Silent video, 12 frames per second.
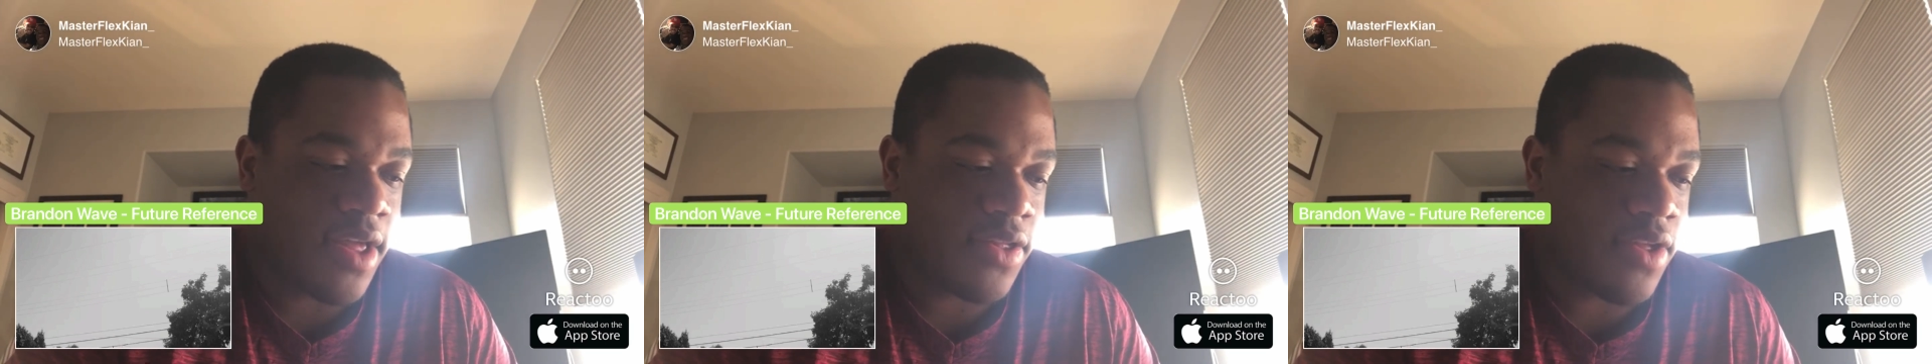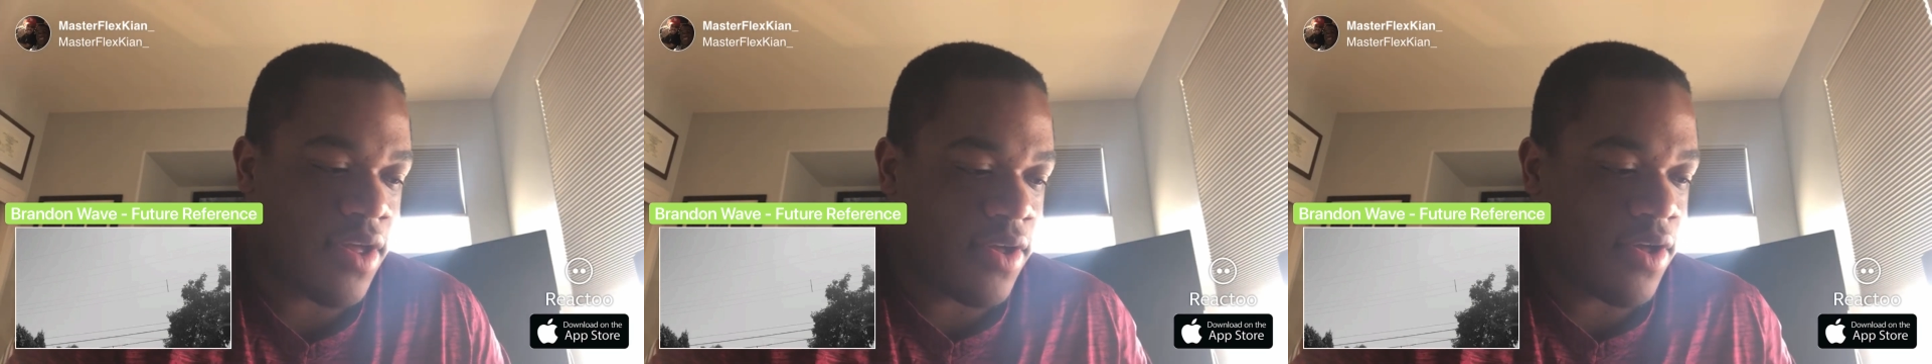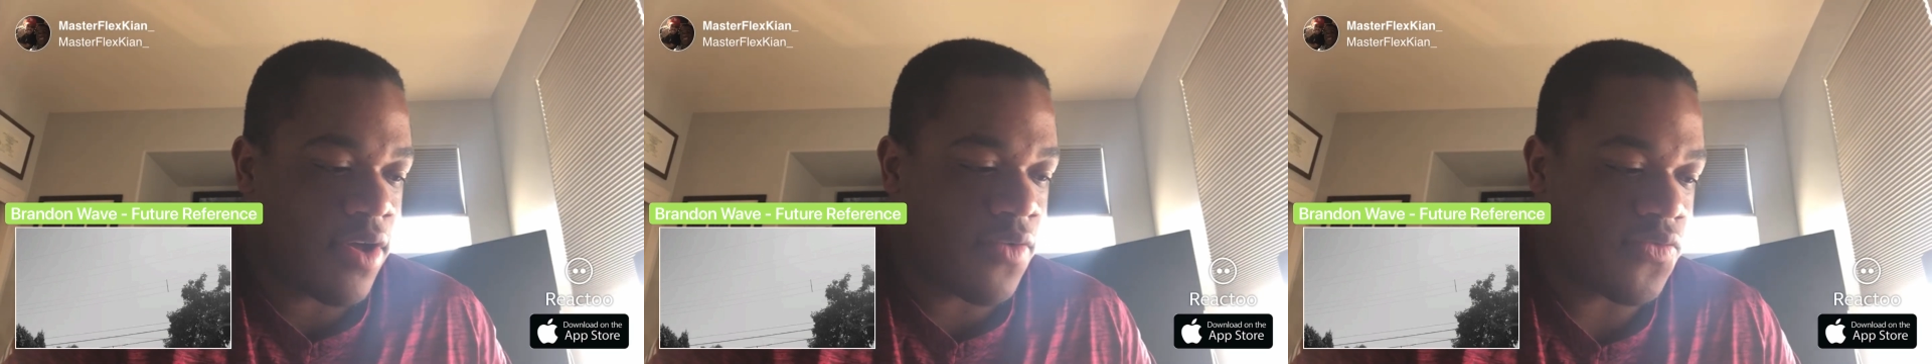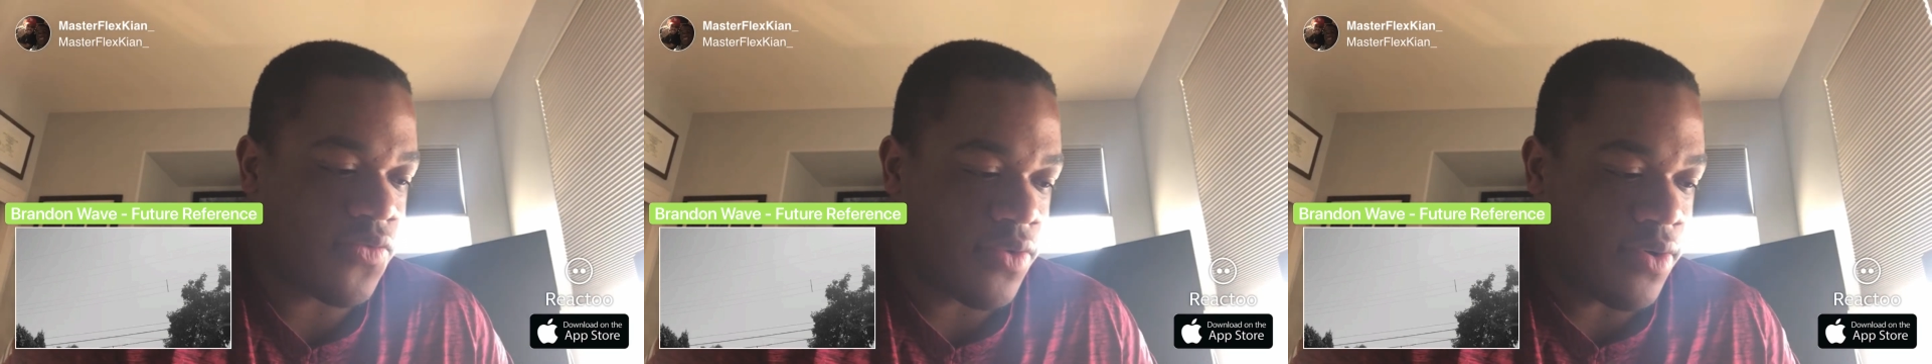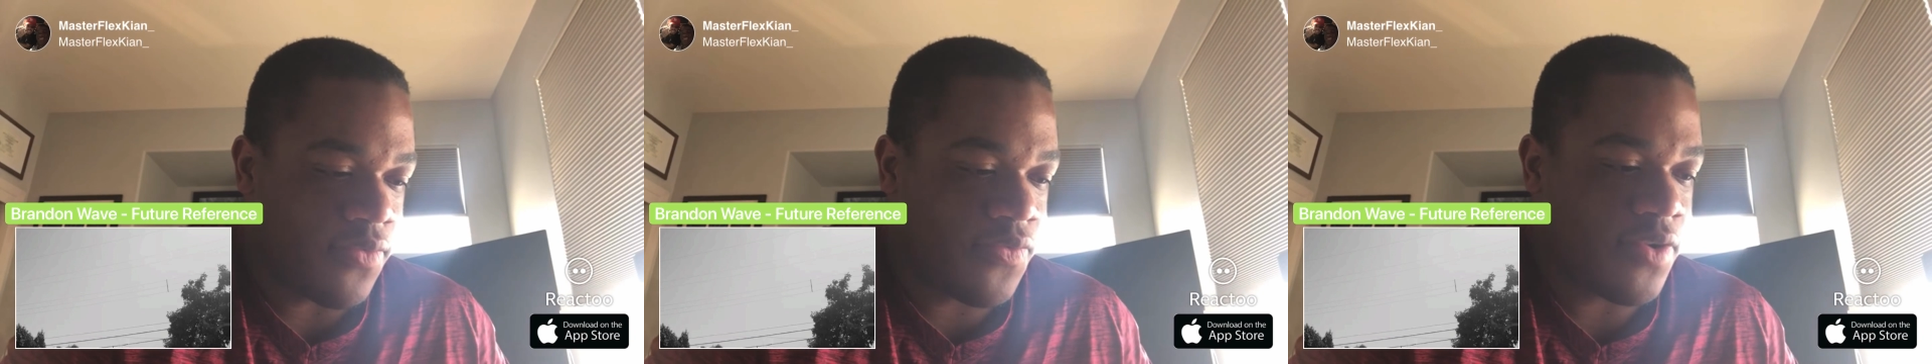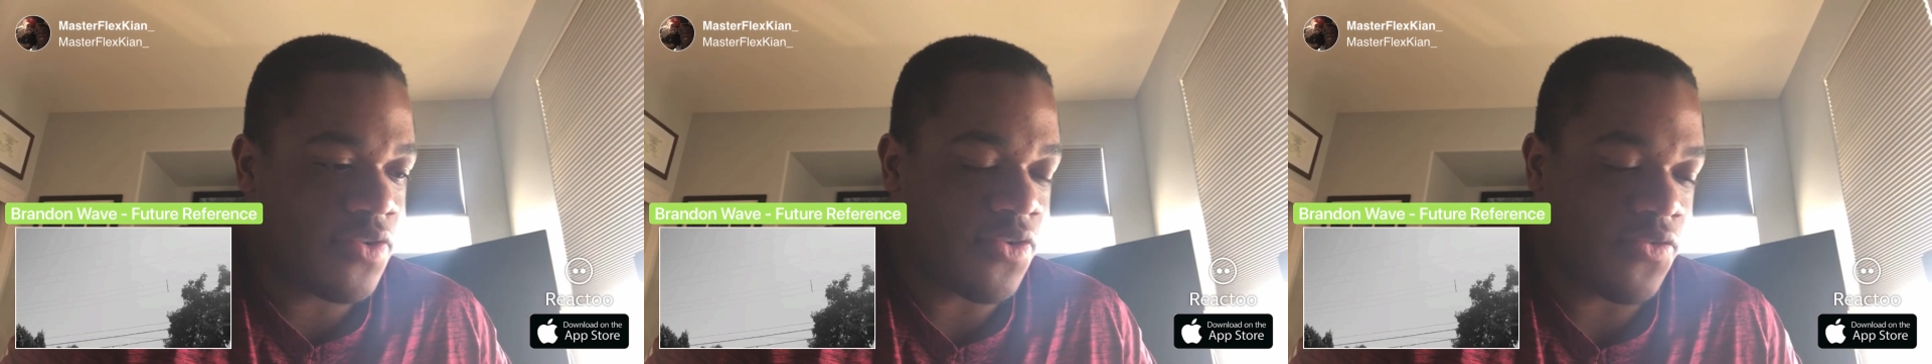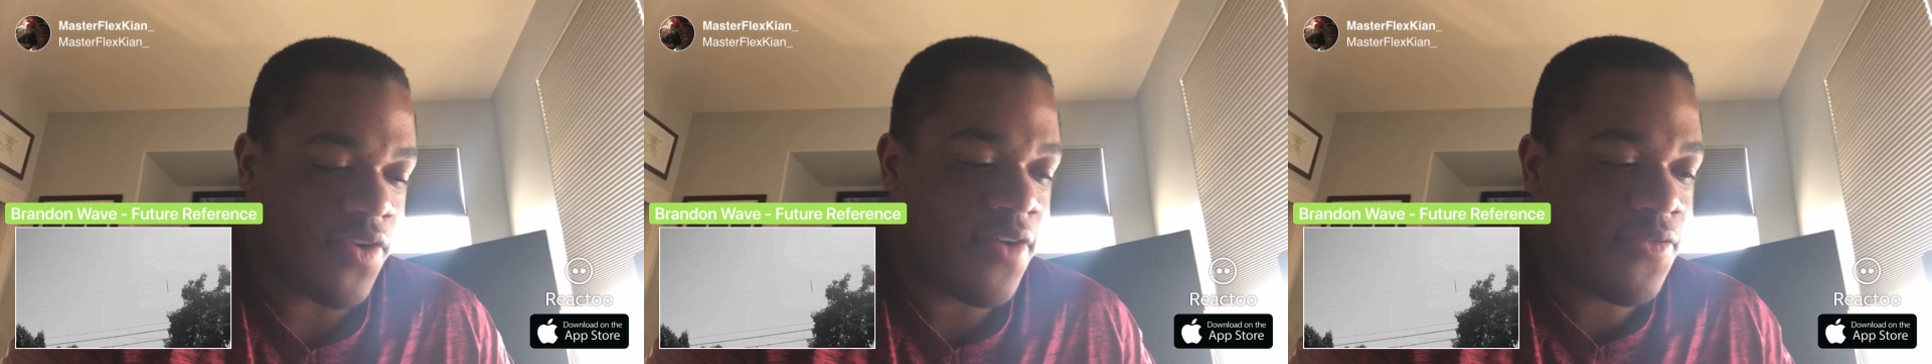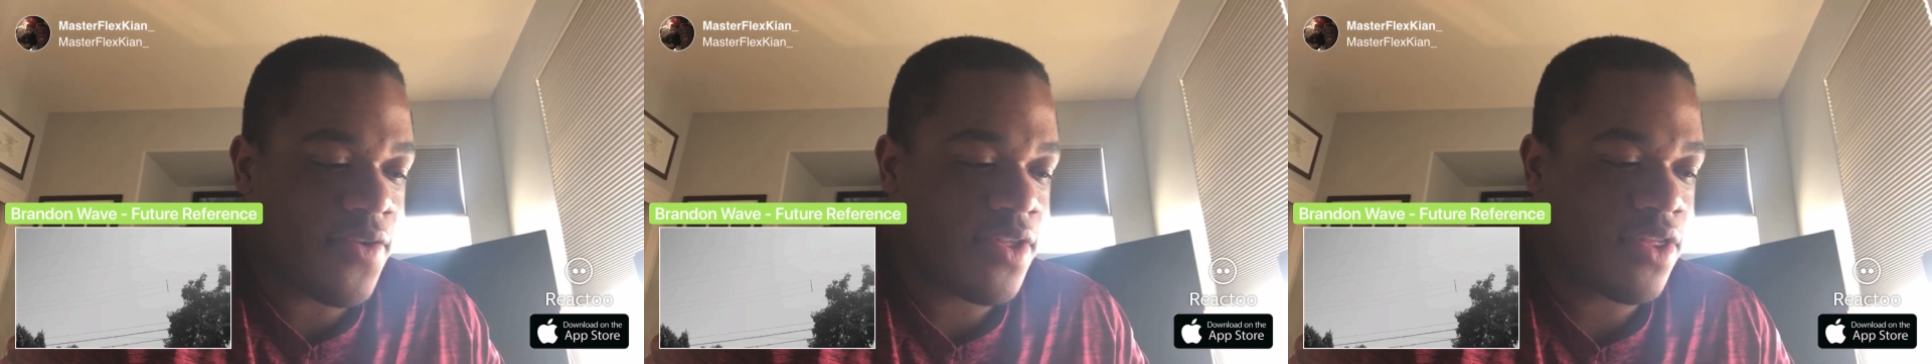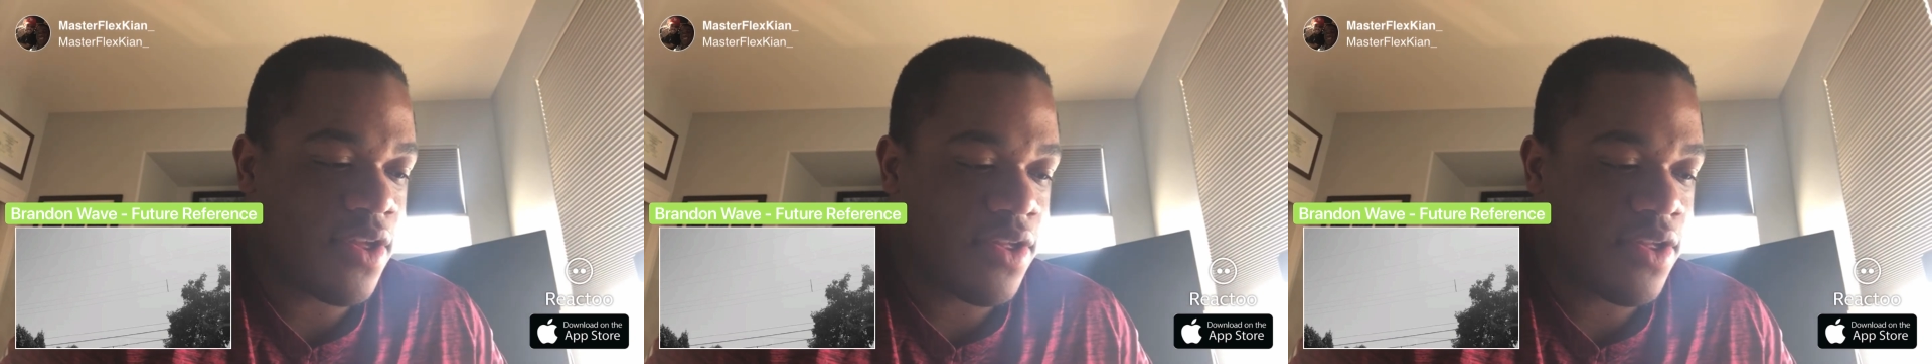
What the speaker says: a song called Future Reference,